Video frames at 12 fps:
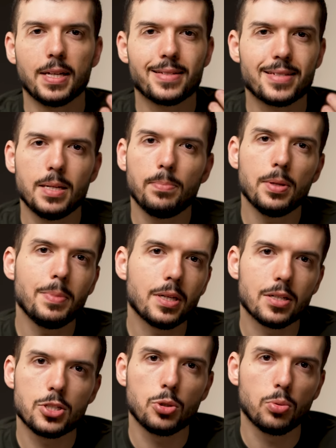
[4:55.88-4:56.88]
It's simply
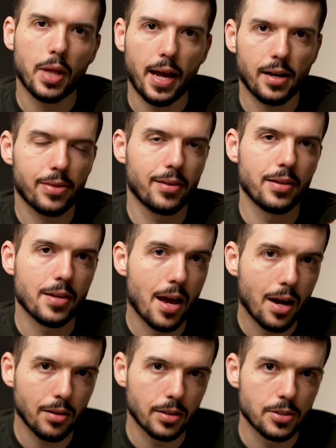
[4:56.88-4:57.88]
because you lack the
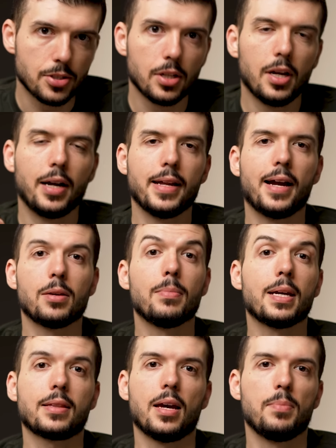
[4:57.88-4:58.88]
knowledge on how to
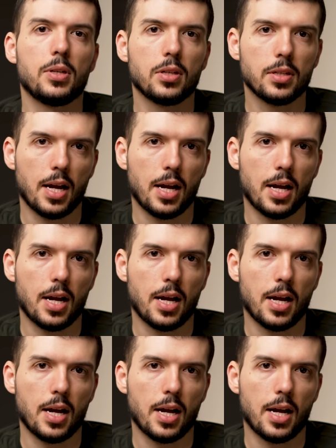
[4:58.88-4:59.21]
make that million